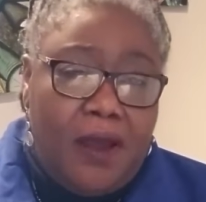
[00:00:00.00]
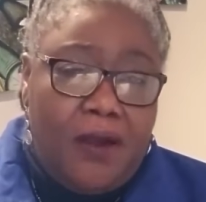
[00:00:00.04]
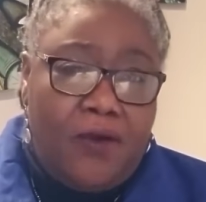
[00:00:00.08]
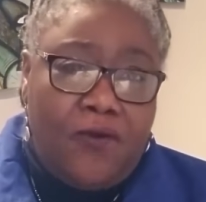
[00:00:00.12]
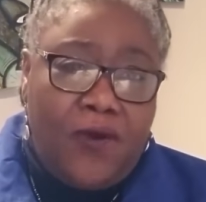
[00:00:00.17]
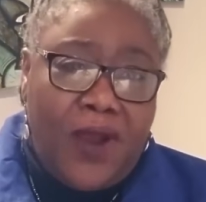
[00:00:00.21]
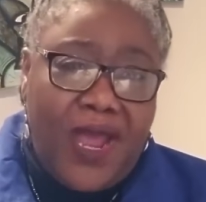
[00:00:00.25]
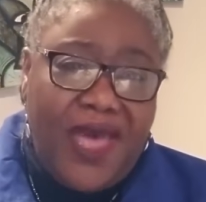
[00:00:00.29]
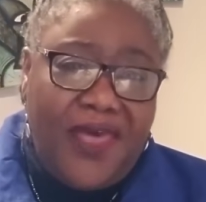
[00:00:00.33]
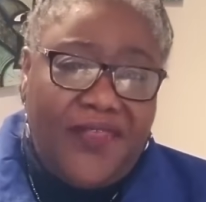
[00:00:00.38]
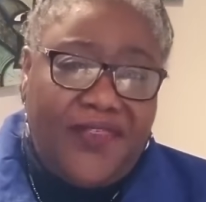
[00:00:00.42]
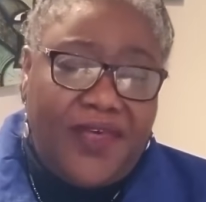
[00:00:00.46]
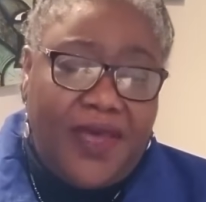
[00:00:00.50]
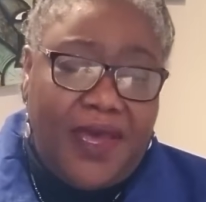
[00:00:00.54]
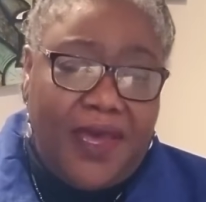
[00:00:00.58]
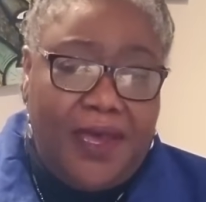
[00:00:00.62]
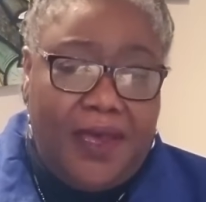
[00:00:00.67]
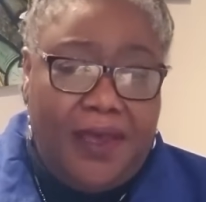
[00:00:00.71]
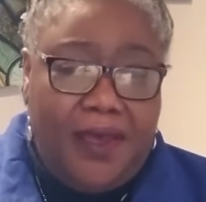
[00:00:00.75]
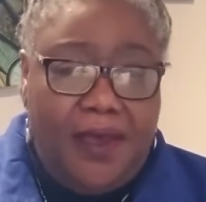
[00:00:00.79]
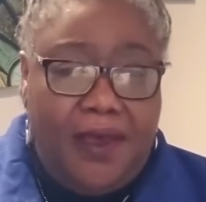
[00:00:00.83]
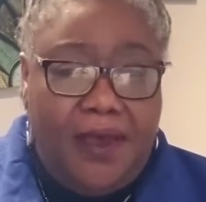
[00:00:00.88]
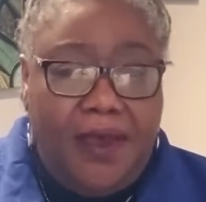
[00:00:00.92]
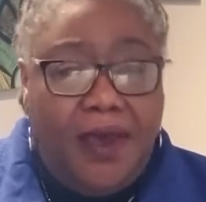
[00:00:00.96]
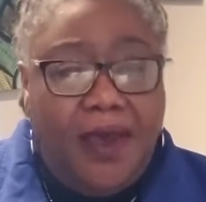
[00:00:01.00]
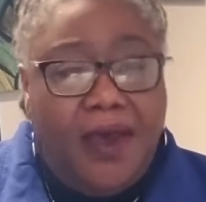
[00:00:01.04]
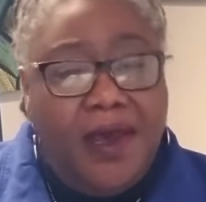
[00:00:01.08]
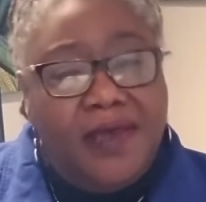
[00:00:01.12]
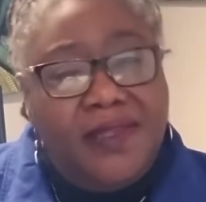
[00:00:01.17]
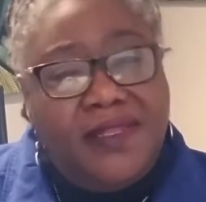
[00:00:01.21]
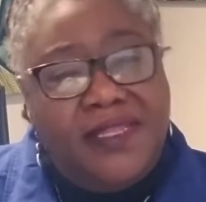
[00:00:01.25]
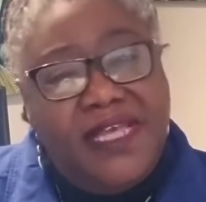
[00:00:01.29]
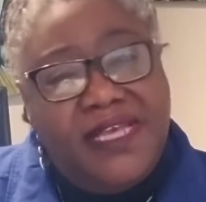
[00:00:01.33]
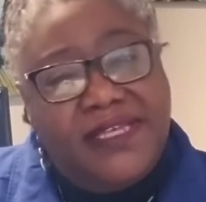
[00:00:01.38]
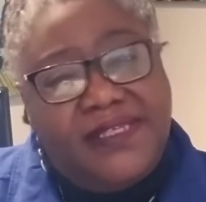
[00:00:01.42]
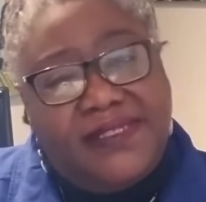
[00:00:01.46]
Rather,
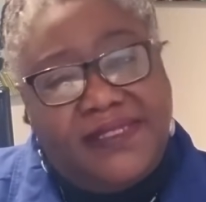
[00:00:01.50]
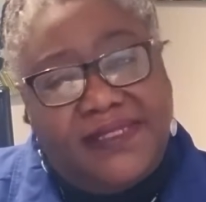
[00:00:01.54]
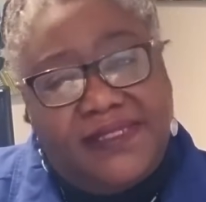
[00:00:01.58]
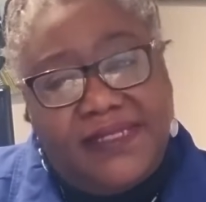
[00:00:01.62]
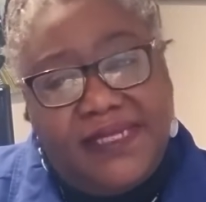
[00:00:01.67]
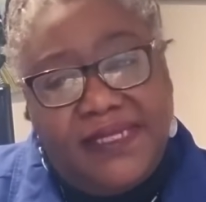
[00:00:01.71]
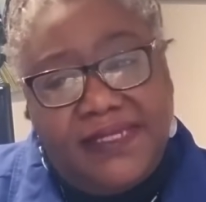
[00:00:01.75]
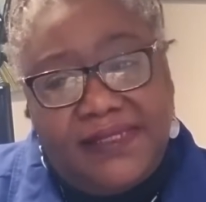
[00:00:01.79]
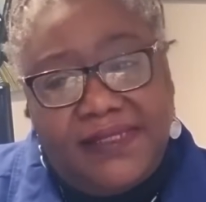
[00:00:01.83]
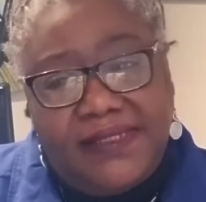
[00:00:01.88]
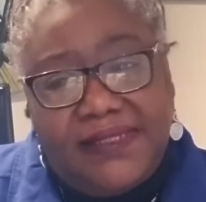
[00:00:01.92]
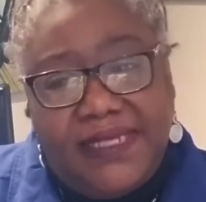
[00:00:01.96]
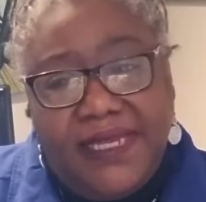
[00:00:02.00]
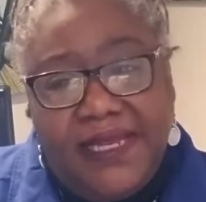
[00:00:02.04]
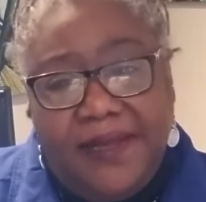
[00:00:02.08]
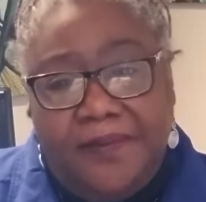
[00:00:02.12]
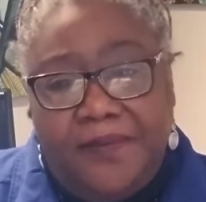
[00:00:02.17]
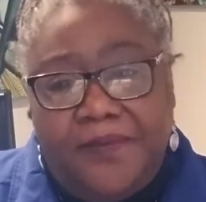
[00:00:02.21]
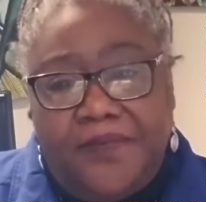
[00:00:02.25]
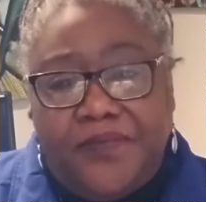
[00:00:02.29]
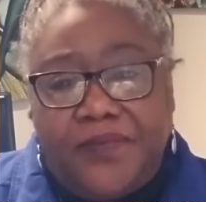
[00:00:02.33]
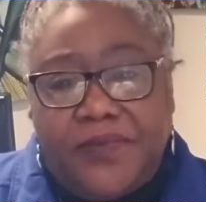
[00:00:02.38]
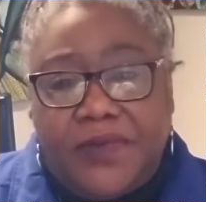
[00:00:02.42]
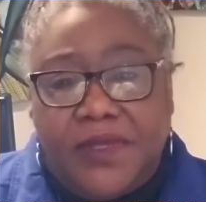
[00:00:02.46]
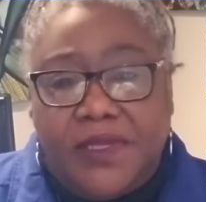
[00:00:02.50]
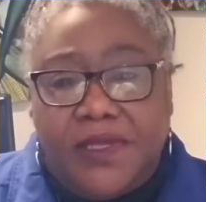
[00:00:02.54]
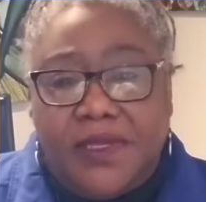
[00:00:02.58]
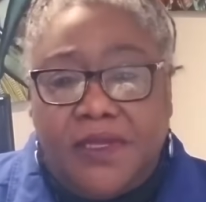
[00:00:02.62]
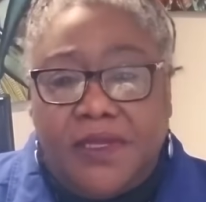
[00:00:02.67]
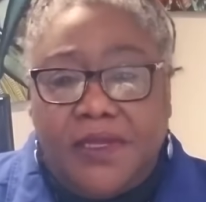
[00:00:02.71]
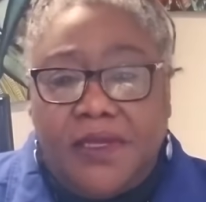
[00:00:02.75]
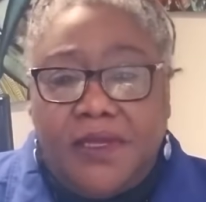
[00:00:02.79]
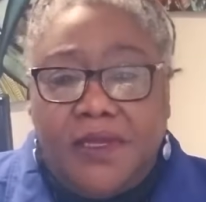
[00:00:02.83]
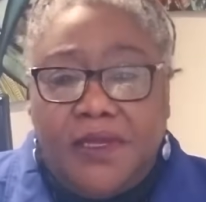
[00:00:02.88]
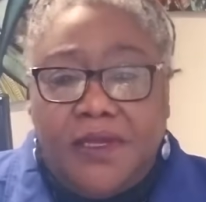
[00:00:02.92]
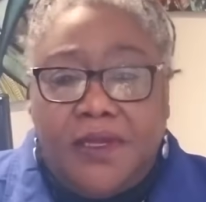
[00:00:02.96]
their system
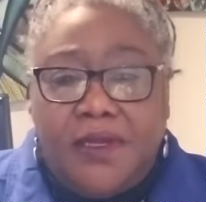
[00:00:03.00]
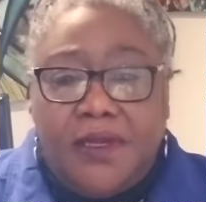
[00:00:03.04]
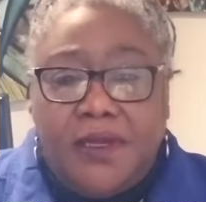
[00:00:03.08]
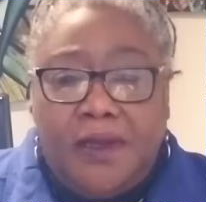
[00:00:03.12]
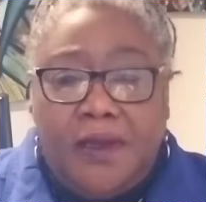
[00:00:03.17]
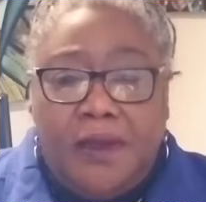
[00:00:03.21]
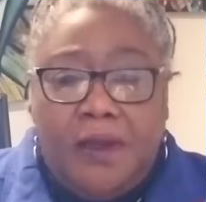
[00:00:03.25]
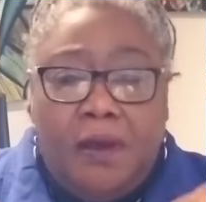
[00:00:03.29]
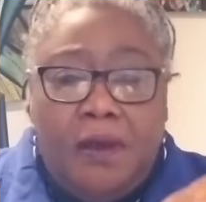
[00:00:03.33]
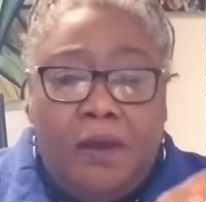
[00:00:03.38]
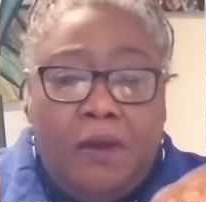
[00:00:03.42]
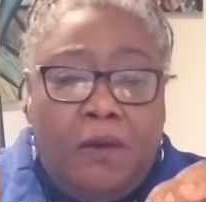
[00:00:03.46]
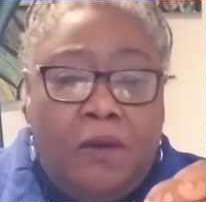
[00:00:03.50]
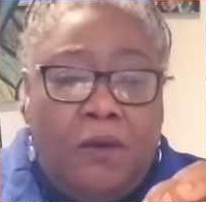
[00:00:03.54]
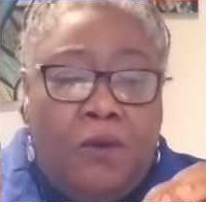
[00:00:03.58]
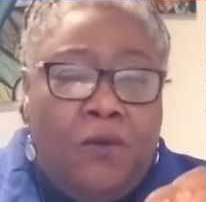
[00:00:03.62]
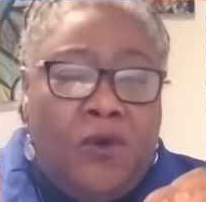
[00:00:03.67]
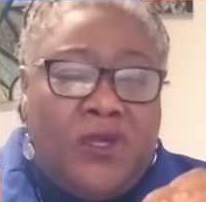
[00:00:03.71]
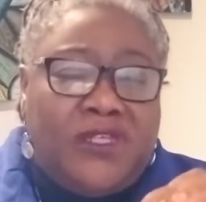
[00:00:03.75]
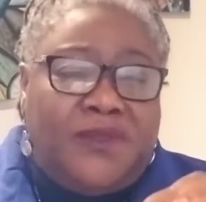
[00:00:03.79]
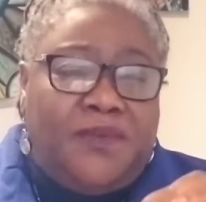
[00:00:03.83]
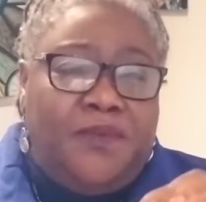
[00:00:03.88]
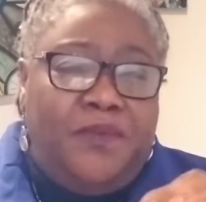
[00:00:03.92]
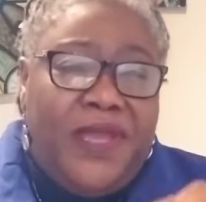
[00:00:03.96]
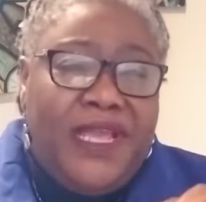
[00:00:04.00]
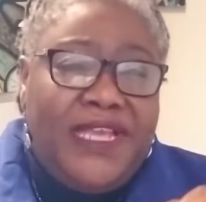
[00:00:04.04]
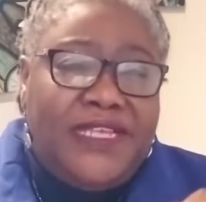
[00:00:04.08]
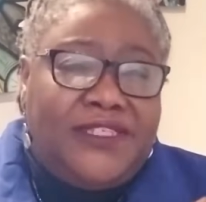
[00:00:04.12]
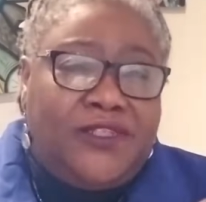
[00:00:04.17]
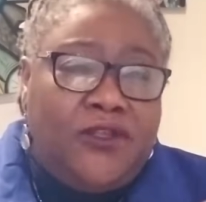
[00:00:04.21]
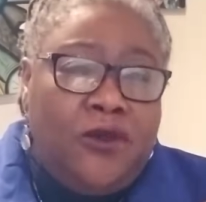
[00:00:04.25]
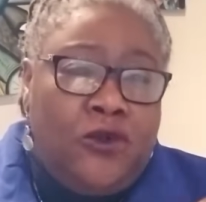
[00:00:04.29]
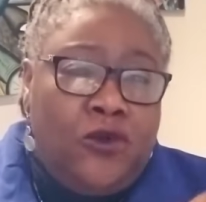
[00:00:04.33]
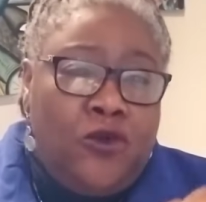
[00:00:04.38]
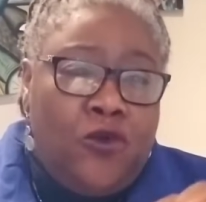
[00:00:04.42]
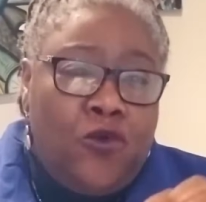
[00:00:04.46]
was
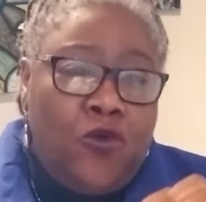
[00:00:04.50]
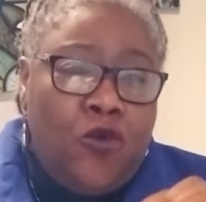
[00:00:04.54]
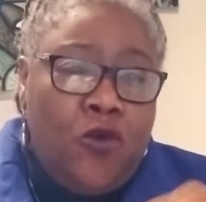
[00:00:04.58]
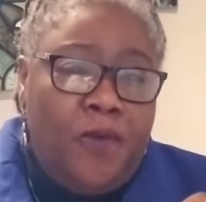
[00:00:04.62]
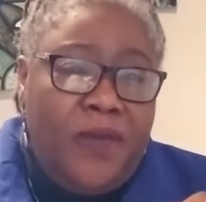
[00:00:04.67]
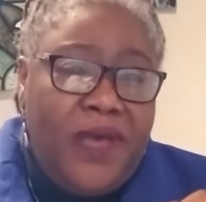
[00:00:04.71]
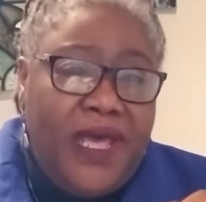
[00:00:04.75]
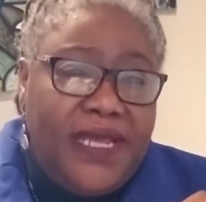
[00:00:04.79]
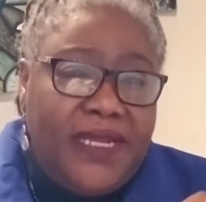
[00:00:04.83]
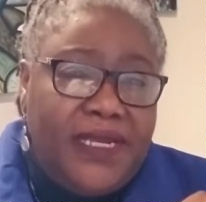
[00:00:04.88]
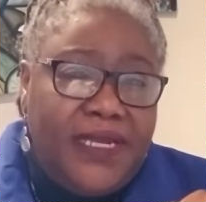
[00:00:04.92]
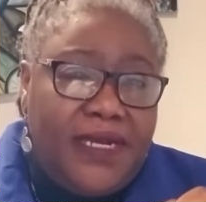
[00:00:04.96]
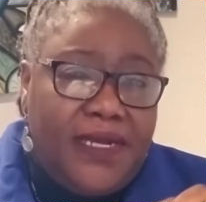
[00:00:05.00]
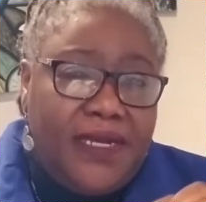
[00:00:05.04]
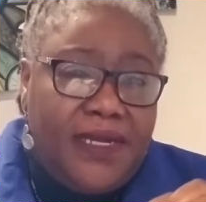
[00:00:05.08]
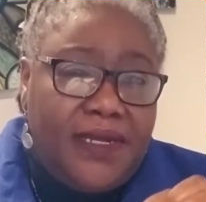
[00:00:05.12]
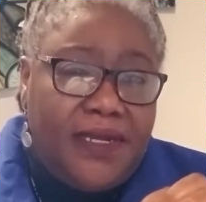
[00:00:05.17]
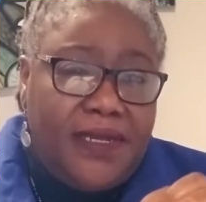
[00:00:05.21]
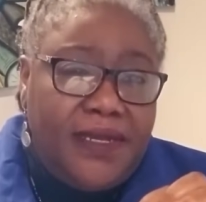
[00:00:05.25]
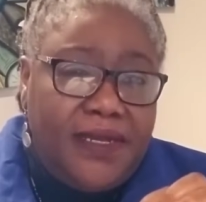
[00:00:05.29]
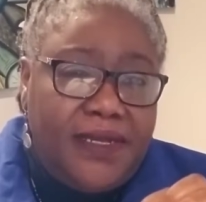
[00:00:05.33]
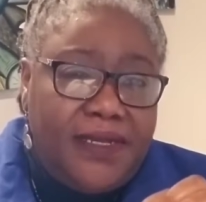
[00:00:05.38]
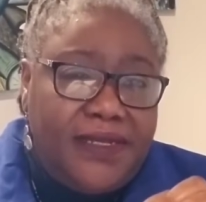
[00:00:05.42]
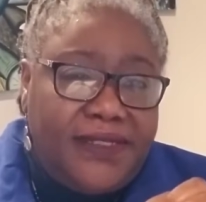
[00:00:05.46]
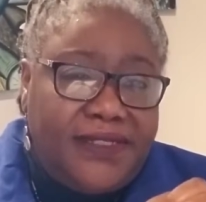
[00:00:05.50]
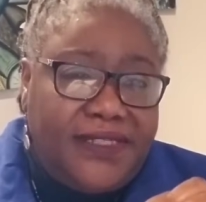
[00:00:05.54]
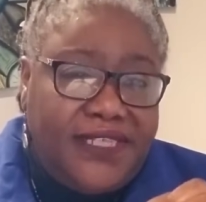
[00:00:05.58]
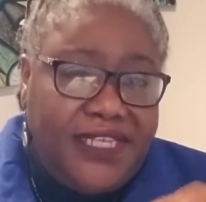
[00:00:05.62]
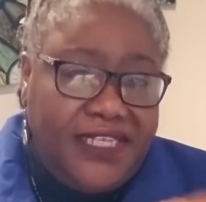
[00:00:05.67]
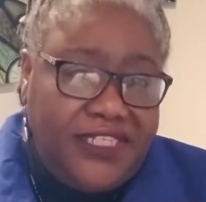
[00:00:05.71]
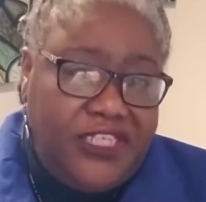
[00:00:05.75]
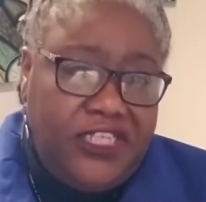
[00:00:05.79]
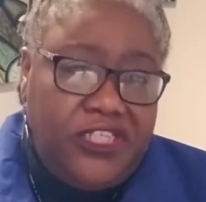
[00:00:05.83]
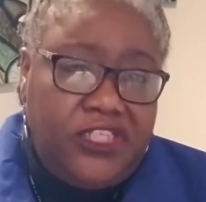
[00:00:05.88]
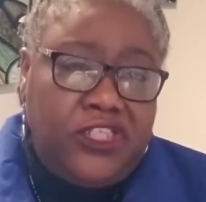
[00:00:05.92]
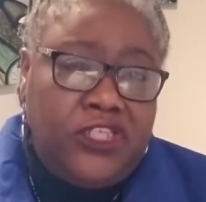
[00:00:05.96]
based on Roman
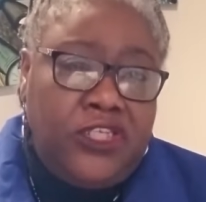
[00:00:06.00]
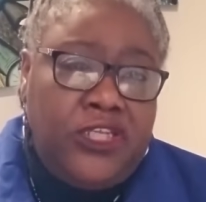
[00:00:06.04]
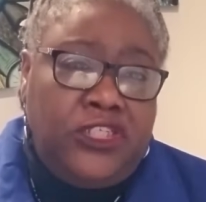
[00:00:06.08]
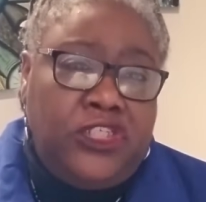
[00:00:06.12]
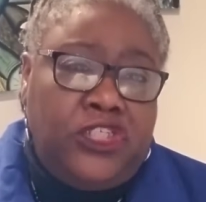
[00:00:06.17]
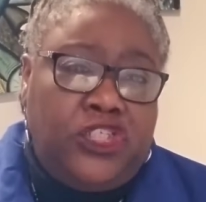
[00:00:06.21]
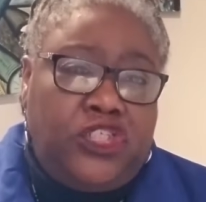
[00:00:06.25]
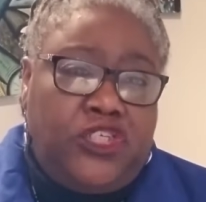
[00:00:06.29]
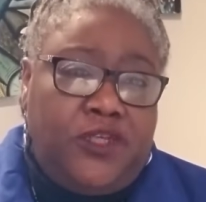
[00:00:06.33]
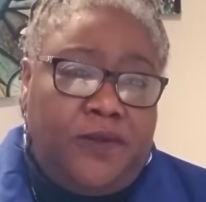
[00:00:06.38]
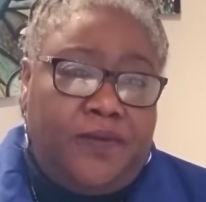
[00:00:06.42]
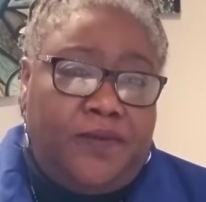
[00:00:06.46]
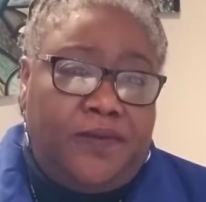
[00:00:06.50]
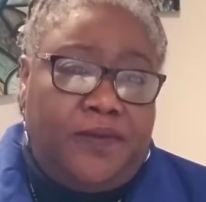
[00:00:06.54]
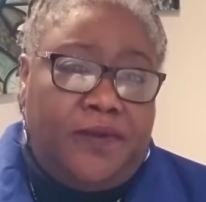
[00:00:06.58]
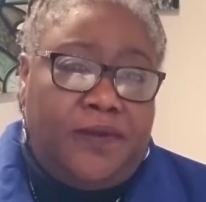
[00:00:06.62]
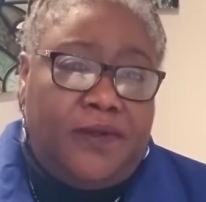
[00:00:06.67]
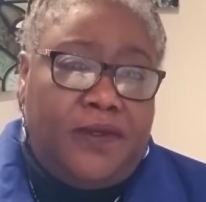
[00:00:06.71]
citizenship.